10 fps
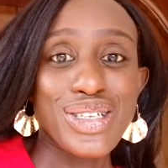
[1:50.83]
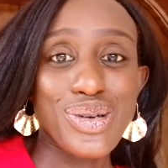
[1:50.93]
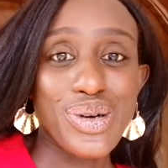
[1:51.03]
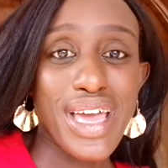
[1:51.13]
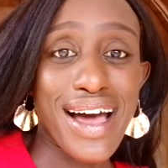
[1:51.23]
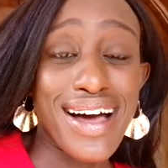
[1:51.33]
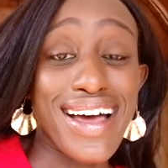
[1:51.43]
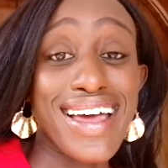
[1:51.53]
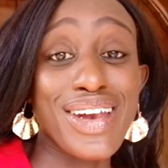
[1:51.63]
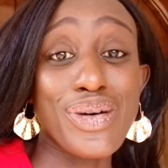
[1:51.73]
So yeah,
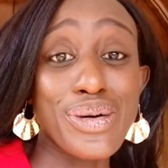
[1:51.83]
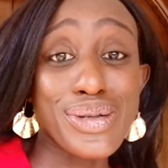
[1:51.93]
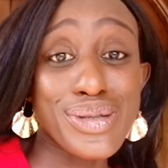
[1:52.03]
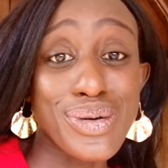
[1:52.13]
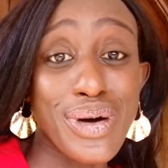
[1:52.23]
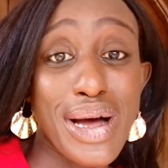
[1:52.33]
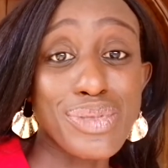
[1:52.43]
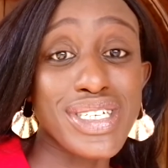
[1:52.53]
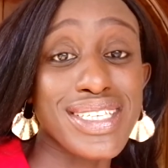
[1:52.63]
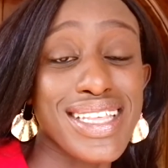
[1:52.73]
and also
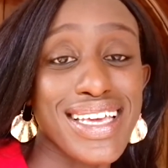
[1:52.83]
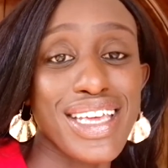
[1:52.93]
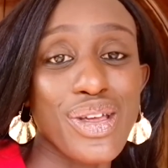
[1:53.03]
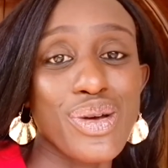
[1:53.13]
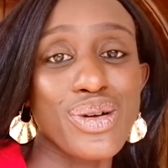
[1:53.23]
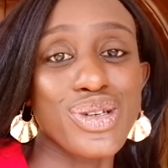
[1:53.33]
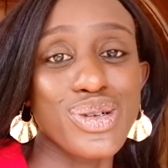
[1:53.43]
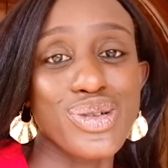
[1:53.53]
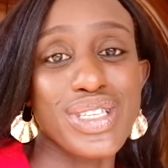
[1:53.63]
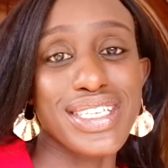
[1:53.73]
I'm just thinking,
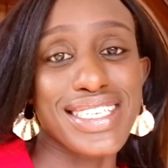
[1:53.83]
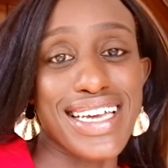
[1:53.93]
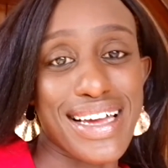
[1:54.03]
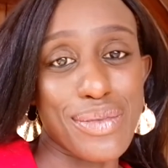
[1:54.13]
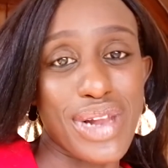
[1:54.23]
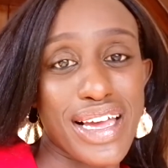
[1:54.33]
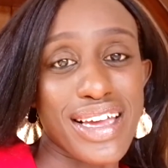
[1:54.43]
due to this time,